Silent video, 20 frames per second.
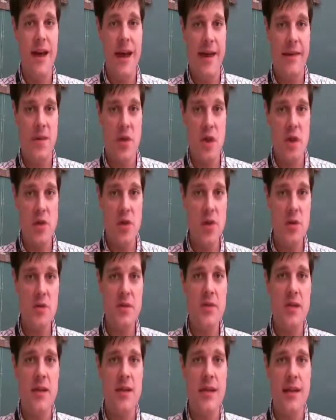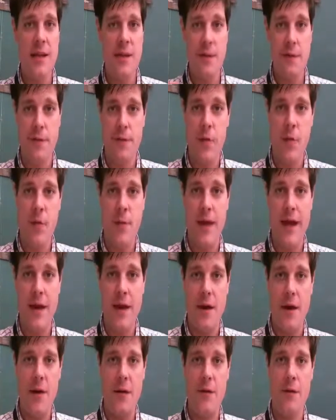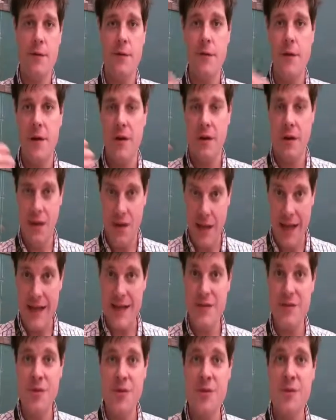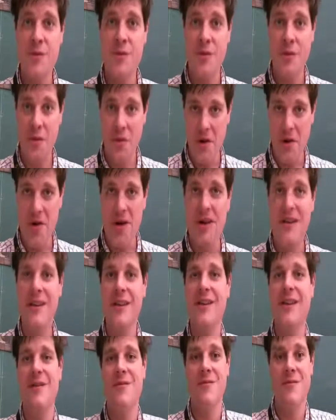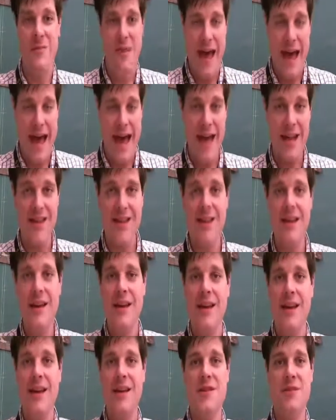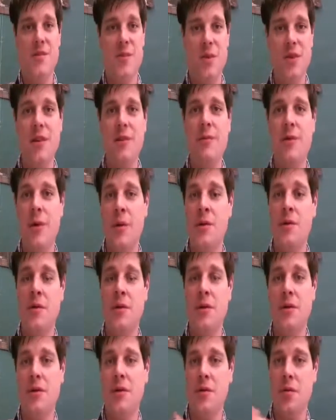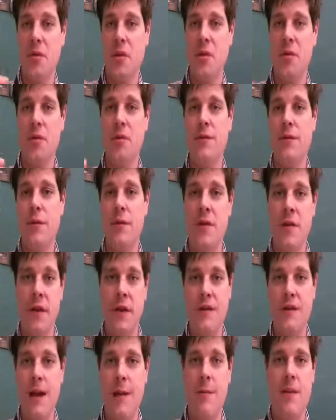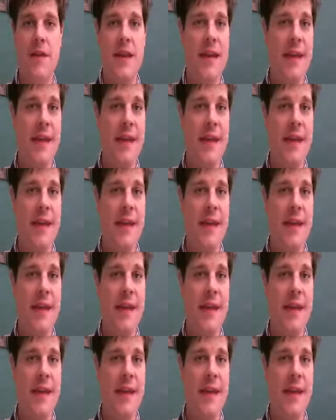and then use it in a format of classroom work, math, it has really blown the roof of their excitement.